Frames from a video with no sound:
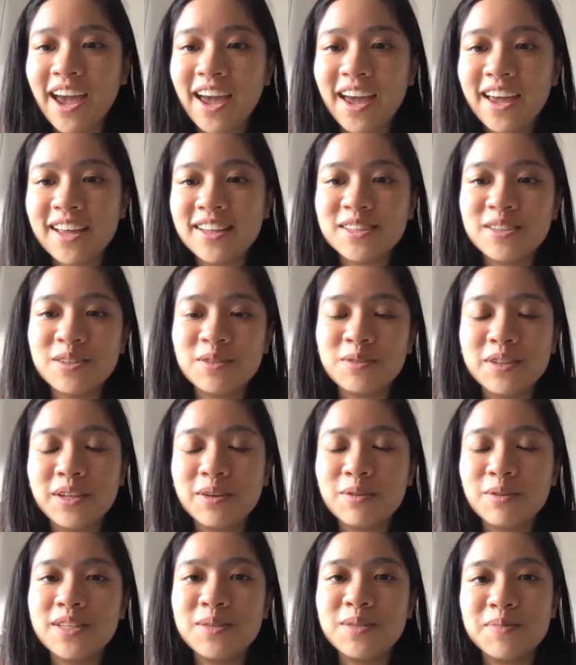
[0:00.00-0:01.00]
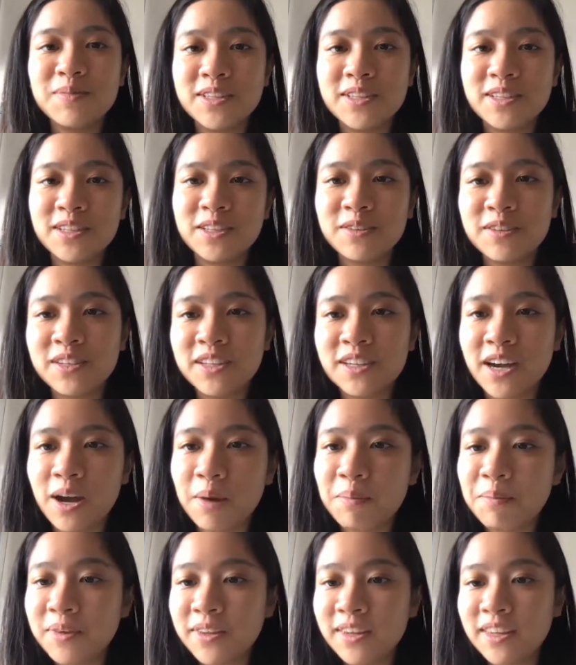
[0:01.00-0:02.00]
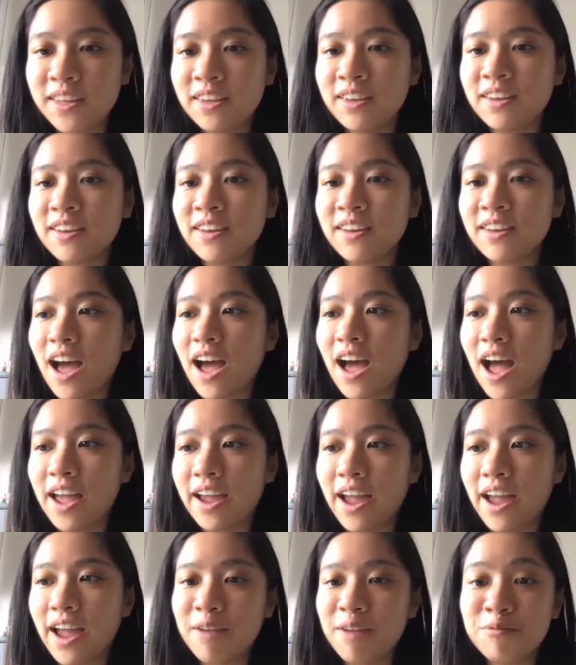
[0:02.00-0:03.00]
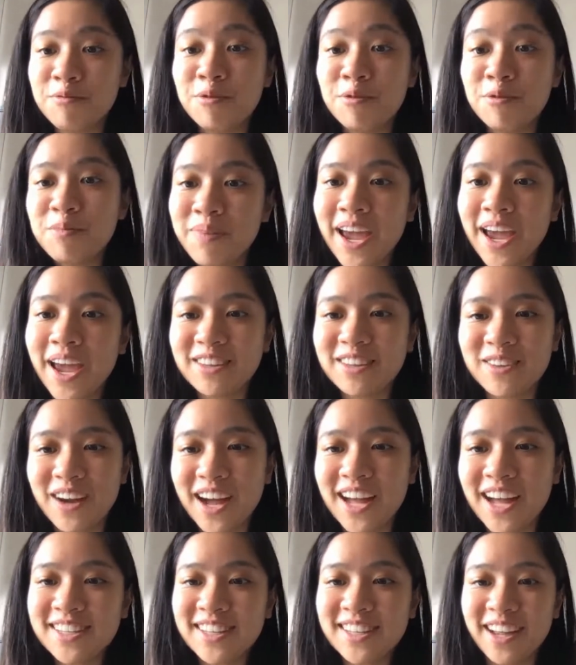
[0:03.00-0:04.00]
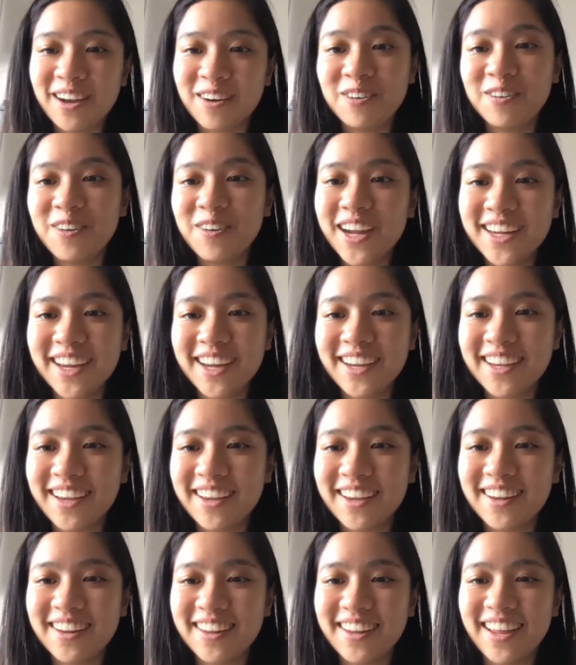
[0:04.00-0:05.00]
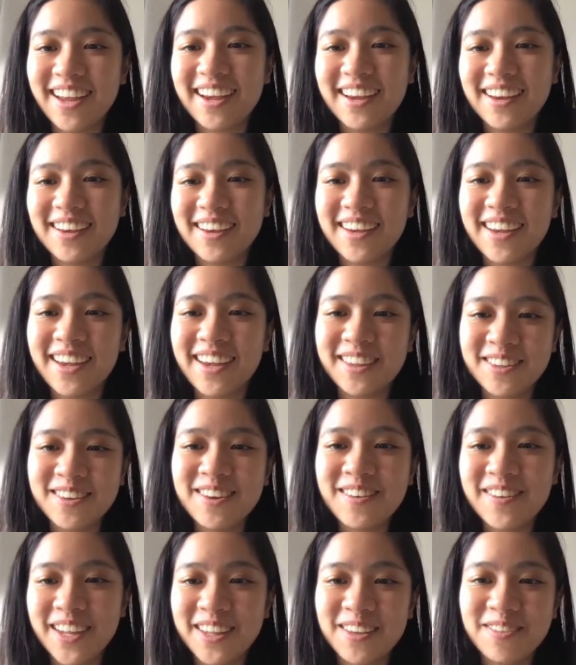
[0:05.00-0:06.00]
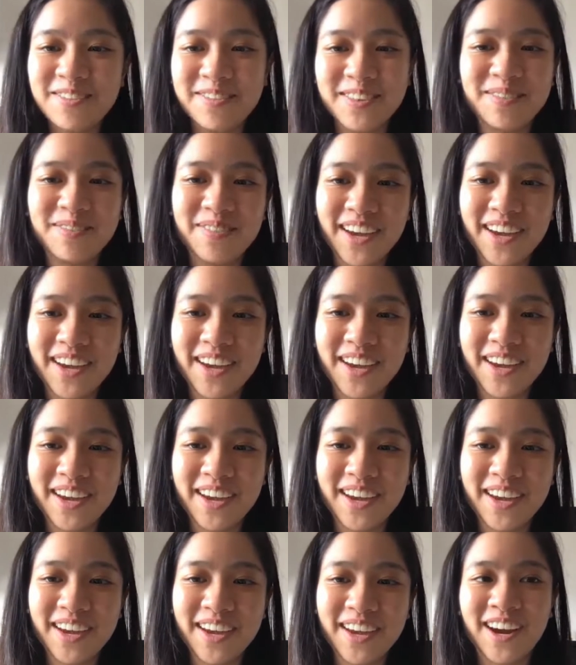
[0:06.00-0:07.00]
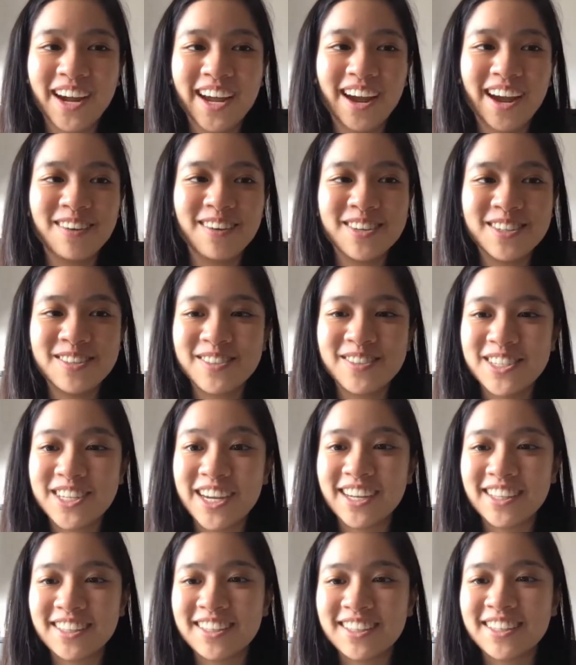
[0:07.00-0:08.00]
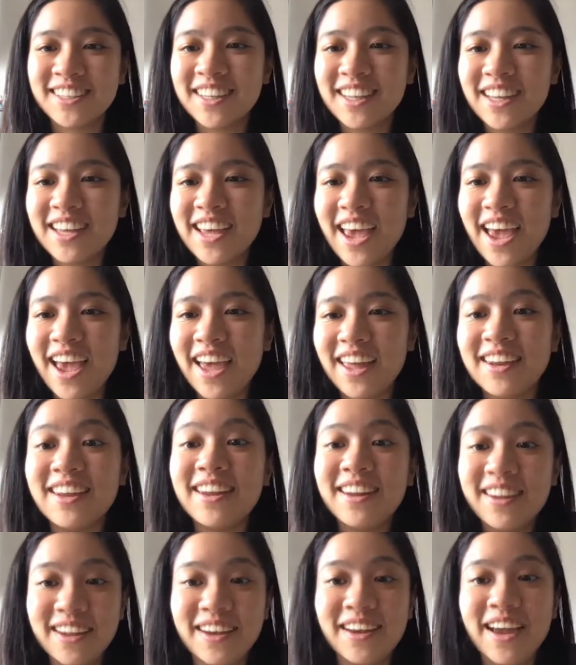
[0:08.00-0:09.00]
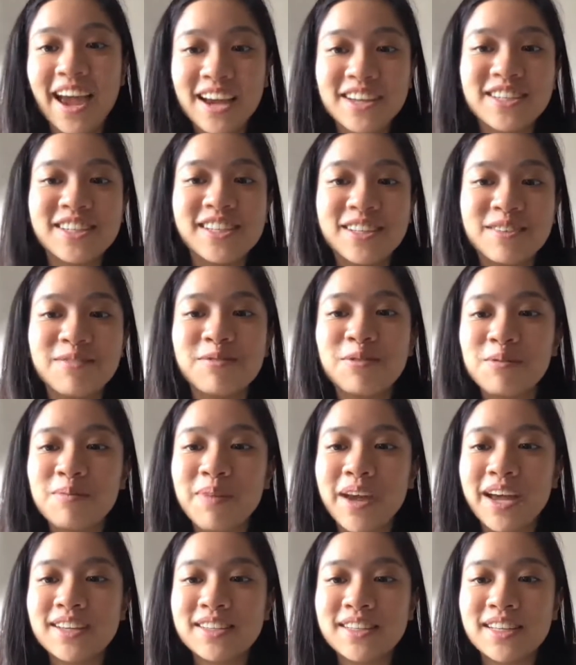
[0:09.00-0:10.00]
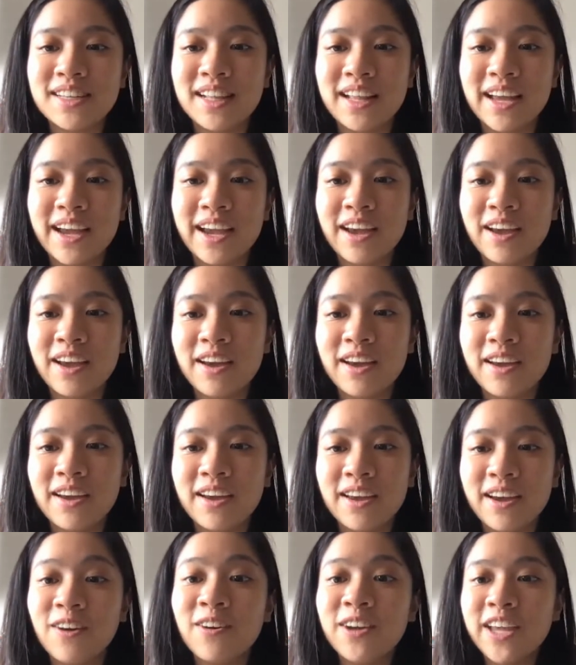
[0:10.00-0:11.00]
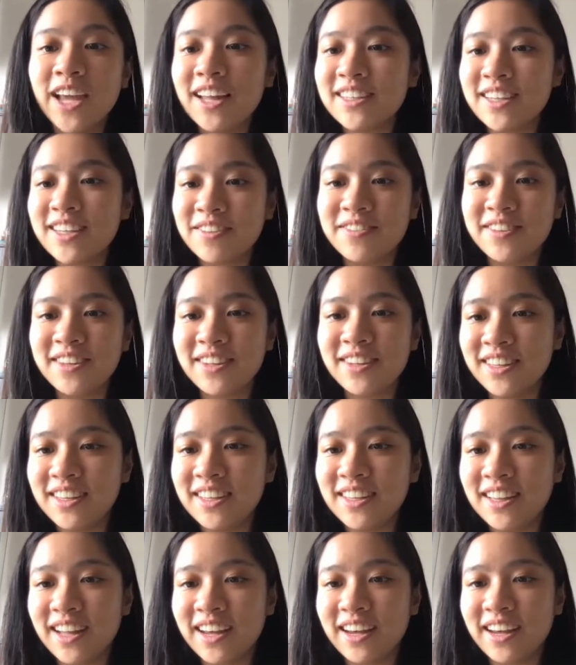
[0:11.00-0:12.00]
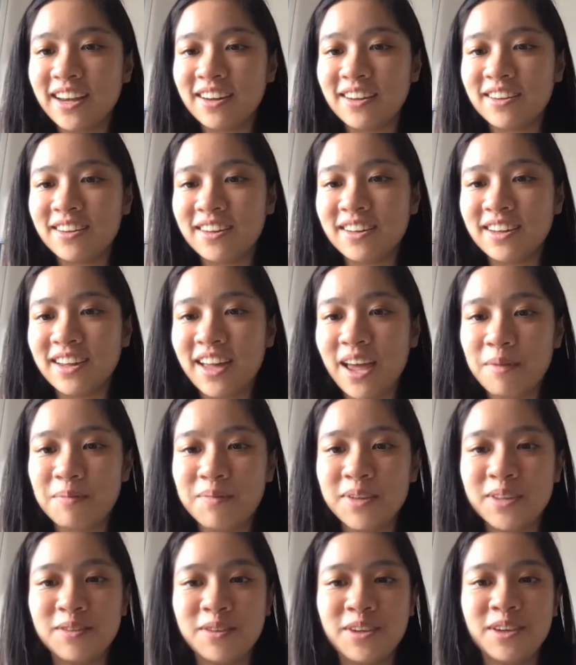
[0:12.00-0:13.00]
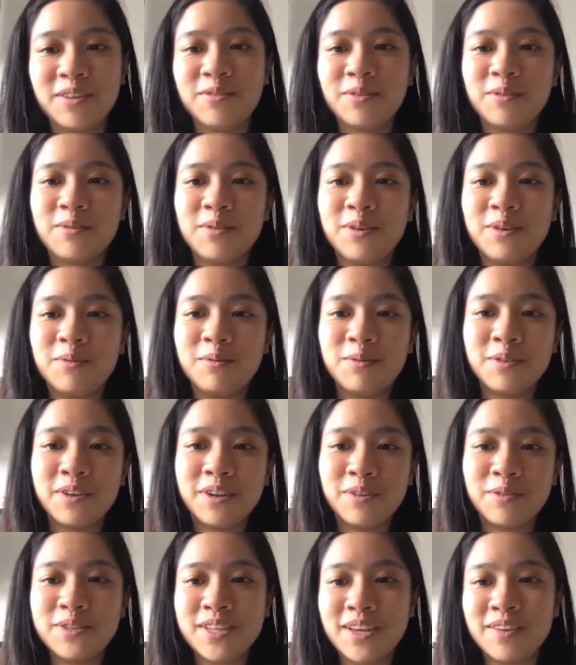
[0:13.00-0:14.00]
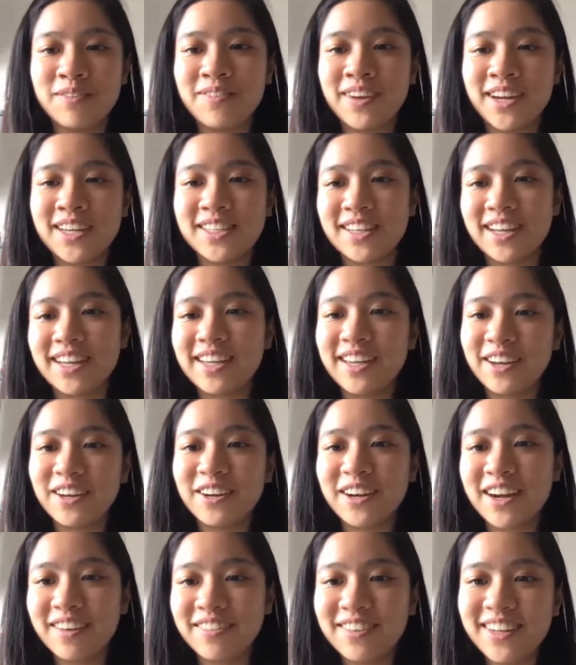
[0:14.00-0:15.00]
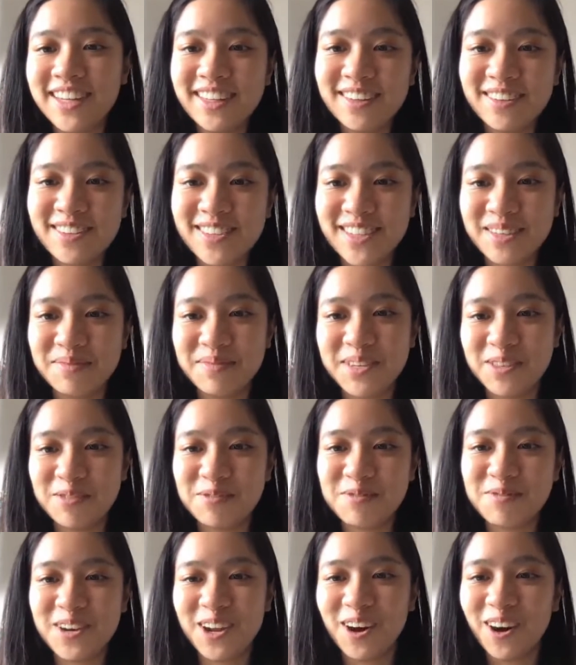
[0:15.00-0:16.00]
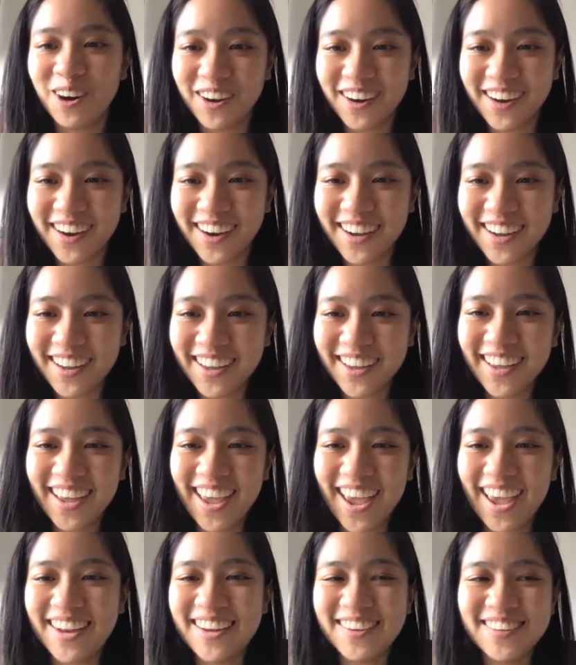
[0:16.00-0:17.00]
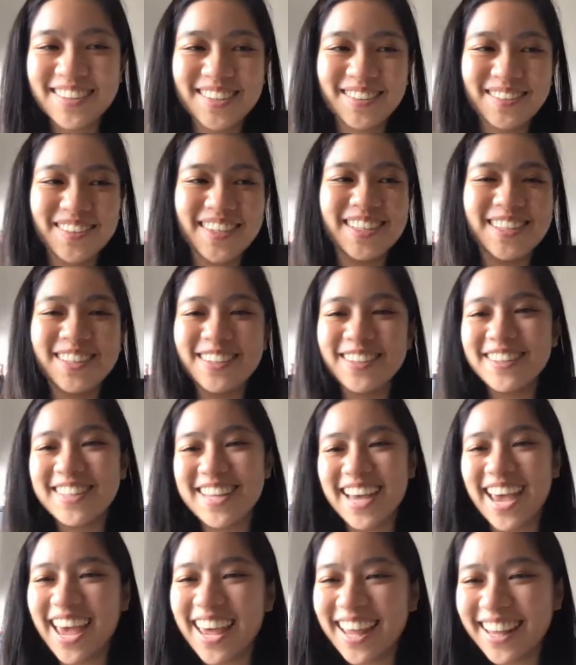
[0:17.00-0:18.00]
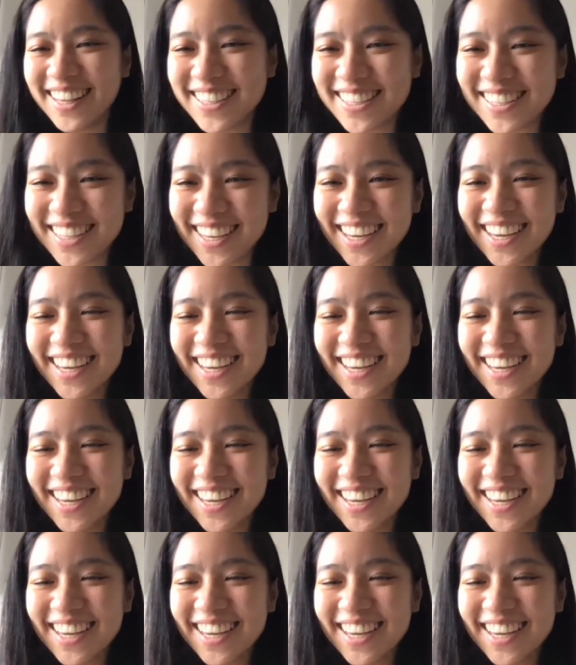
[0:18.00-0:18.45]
And so there was this particular company, I wrote back to ask like, oh, why did I get like, do you have any feedback as to why I was rejected? And then they actually wrote back and said like, oh yeah, definitely, like happy to hear from you and we'll give you some advice. Like, yeah, your cover letter was just a bit too long and it was a bit too dense.